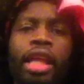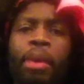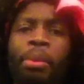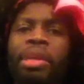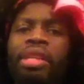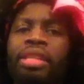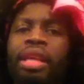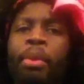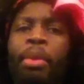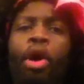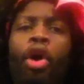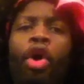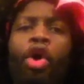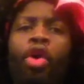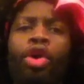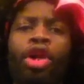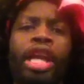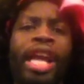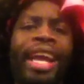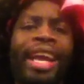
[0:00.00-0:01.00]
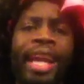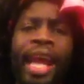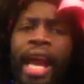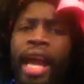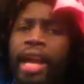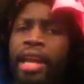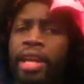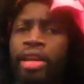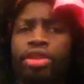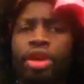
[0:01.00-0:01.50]
give me some old late
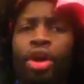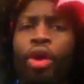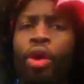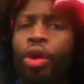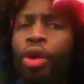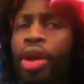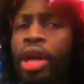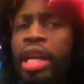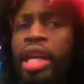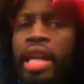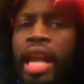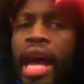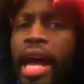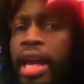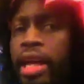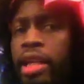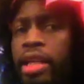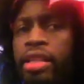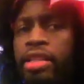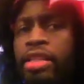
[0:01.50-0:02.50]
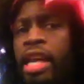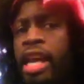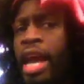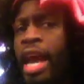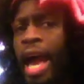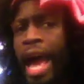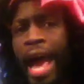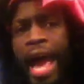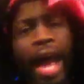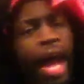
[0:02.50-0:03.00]
80s, early 90s.
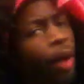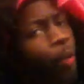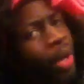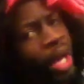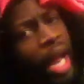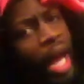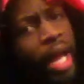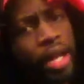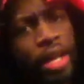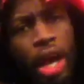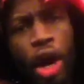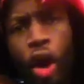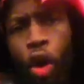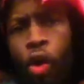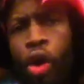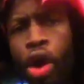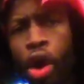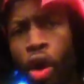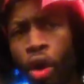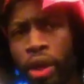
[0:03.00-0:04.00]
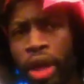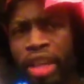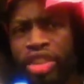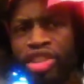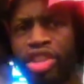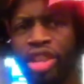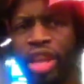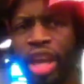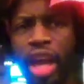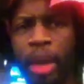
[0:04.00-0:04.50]
How will I know? Okay,
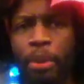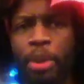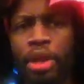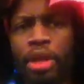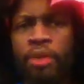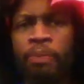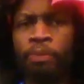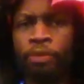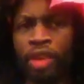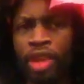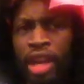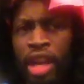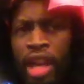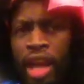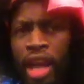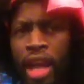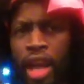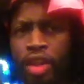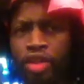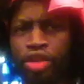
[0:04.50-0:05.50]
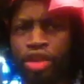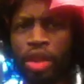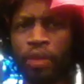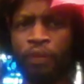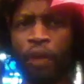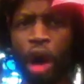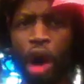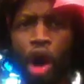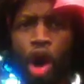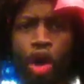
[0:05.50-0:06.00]
she gave me nasty
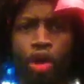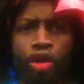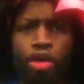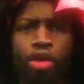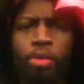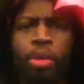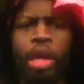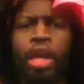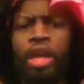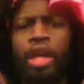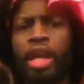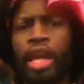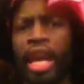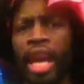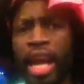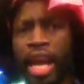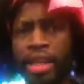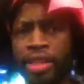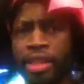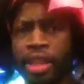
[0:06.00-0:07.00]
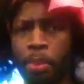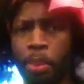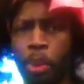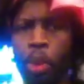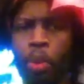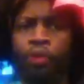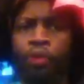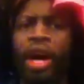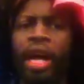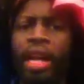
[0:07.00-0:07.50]
volume, nasty
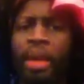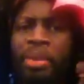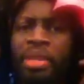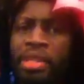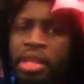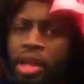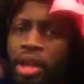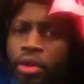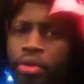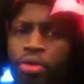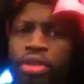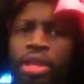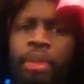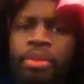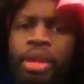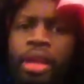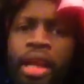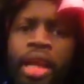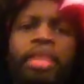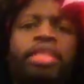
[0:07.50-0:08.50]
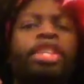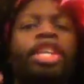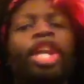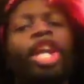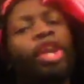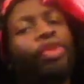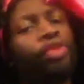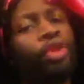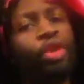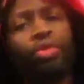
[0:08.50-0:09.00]
bouffant. Let me tell you something, Nessa.
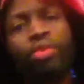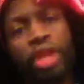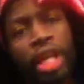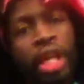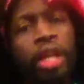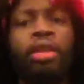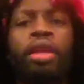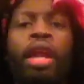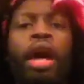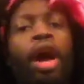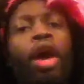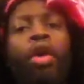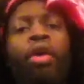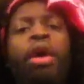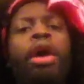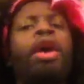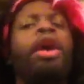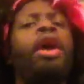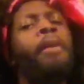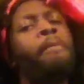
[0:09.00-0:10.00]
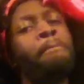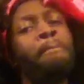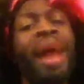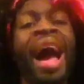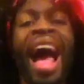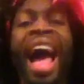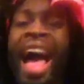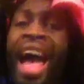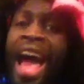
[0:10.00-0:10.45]
If you didn't know, my,